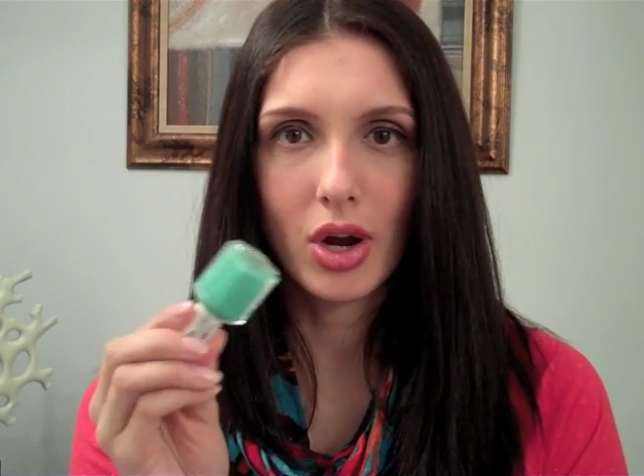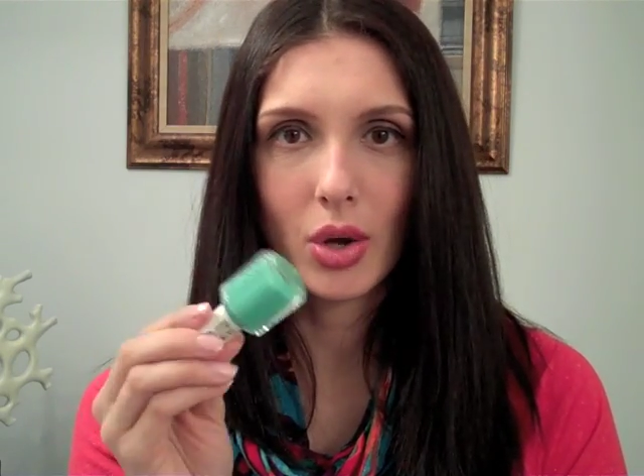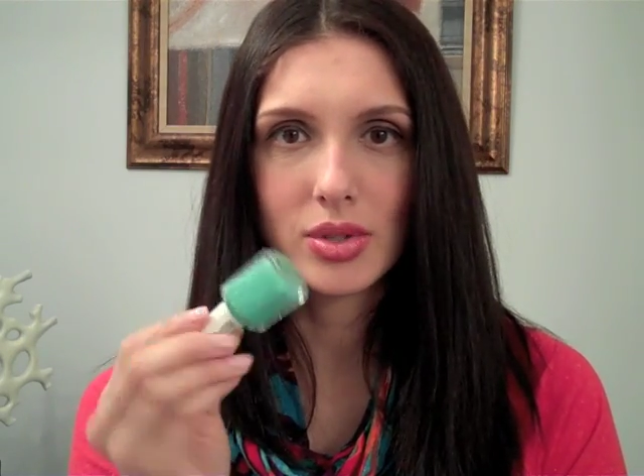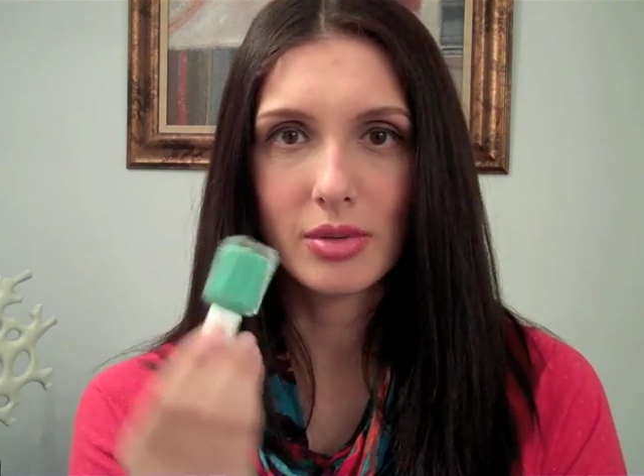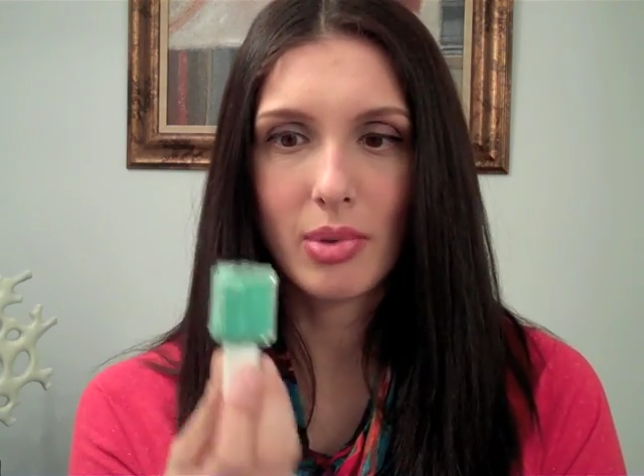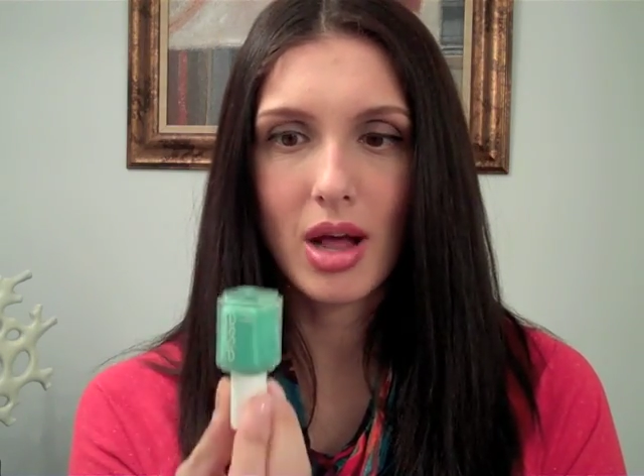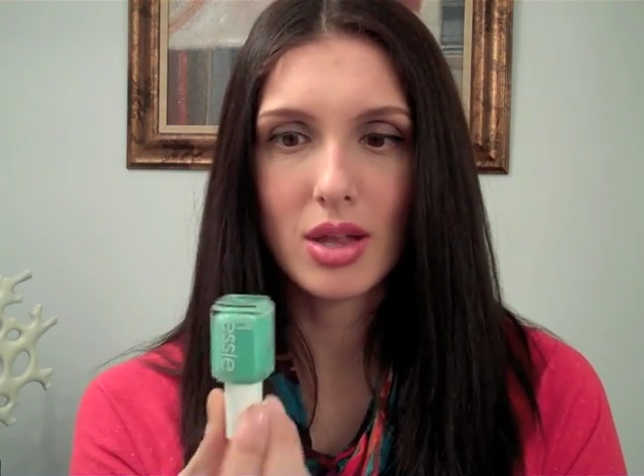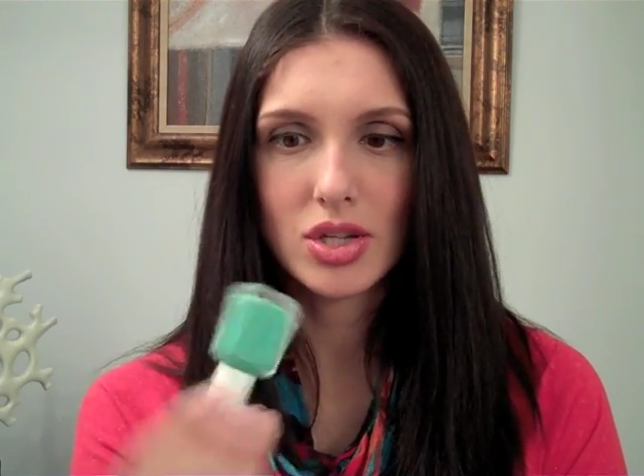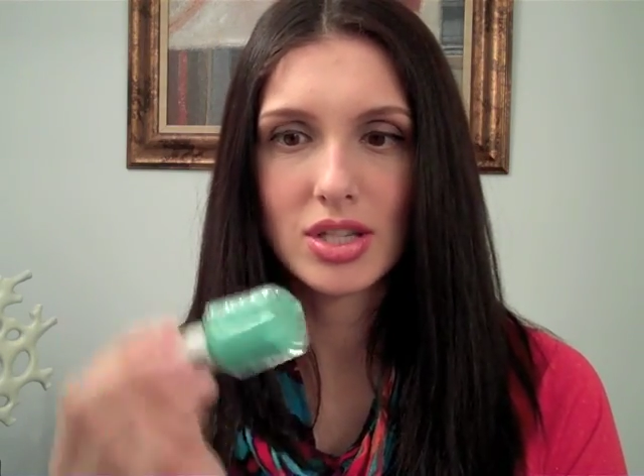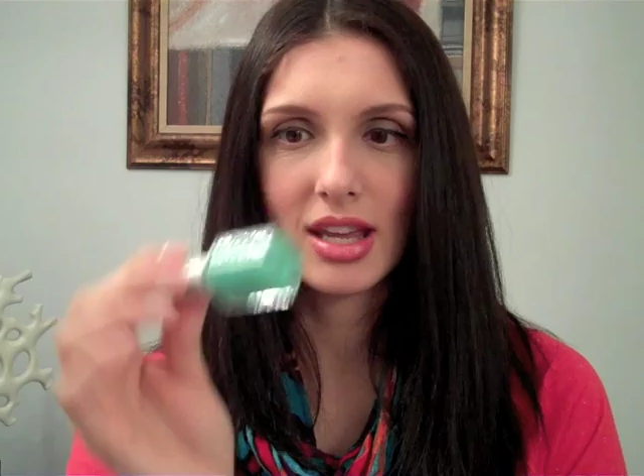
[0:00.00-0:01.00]
coats of
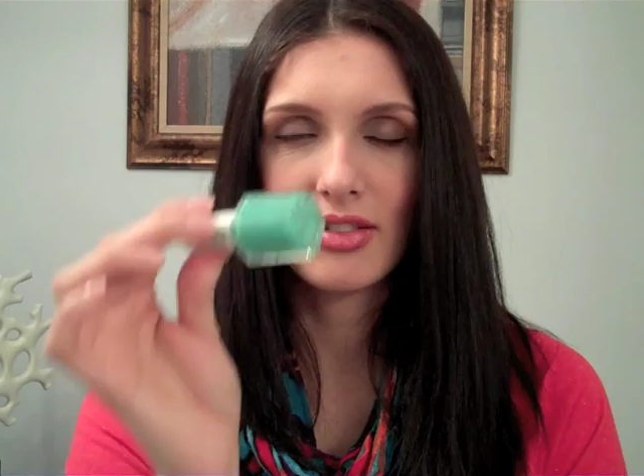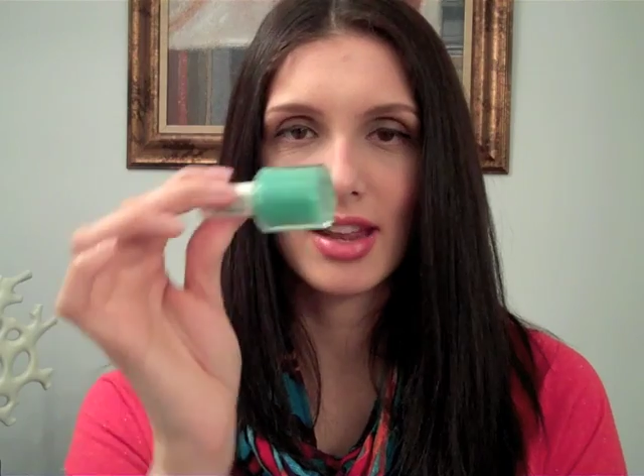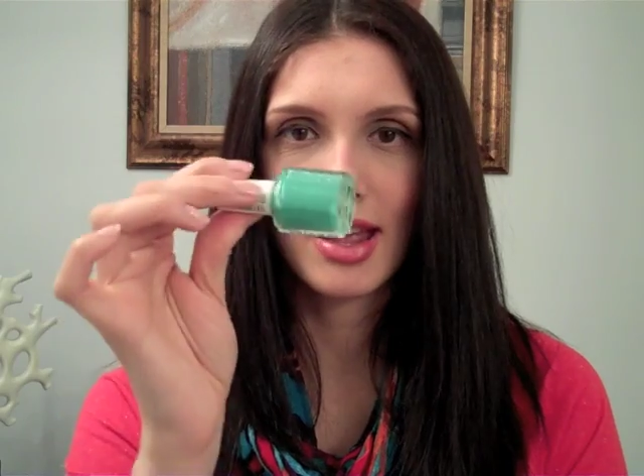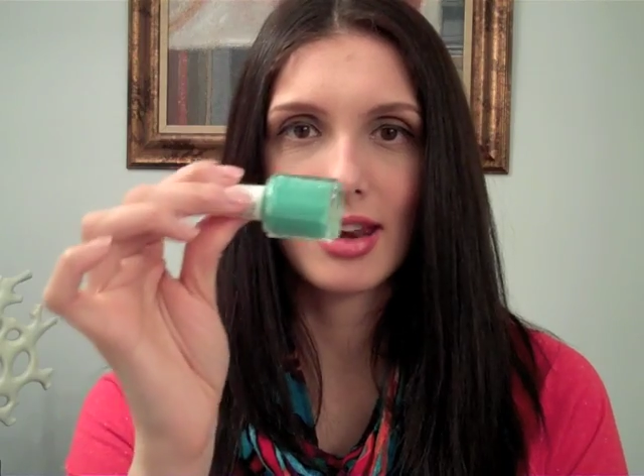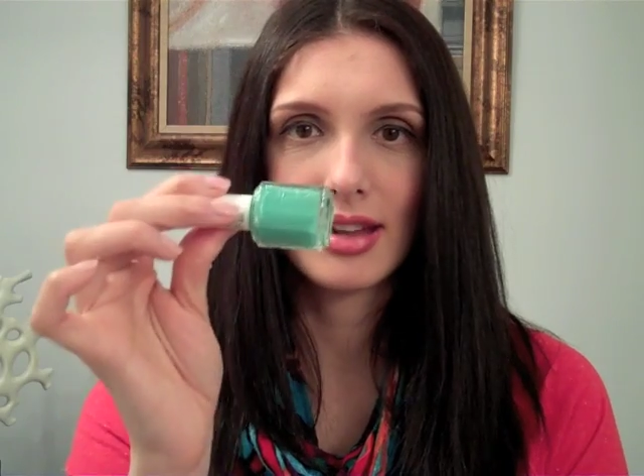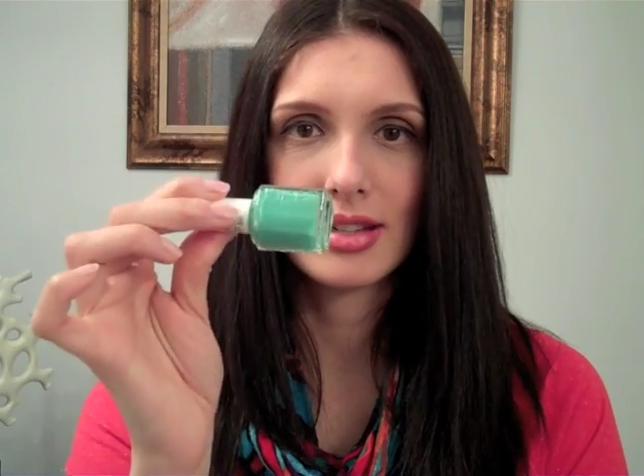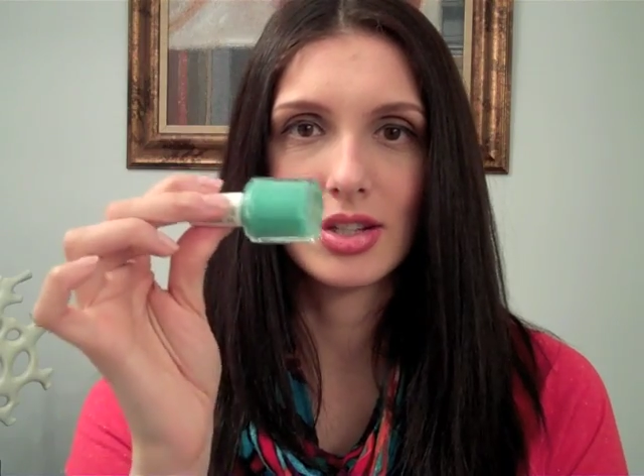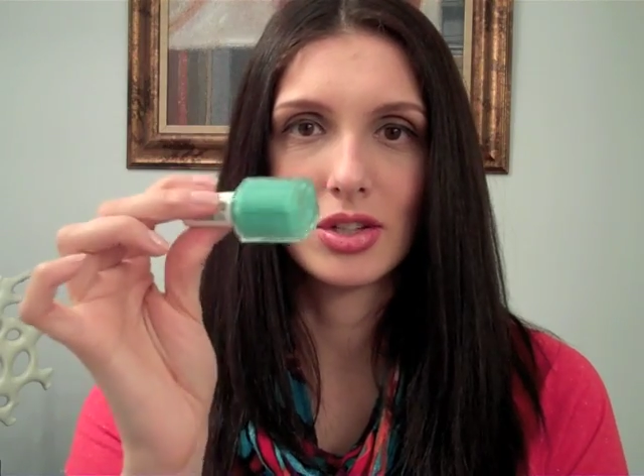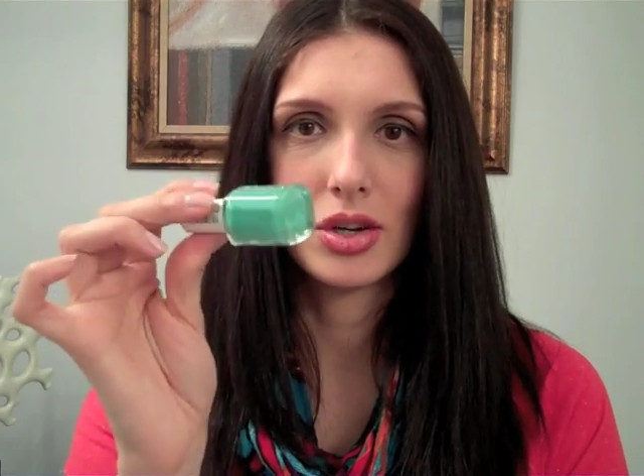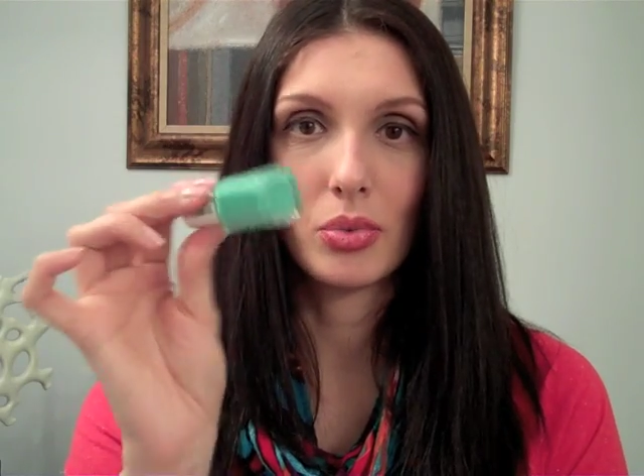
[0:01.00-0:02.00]
polish to even get it to
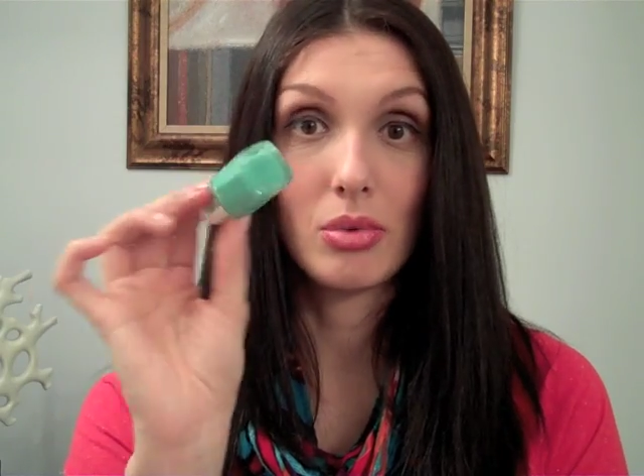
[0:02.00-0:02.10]
look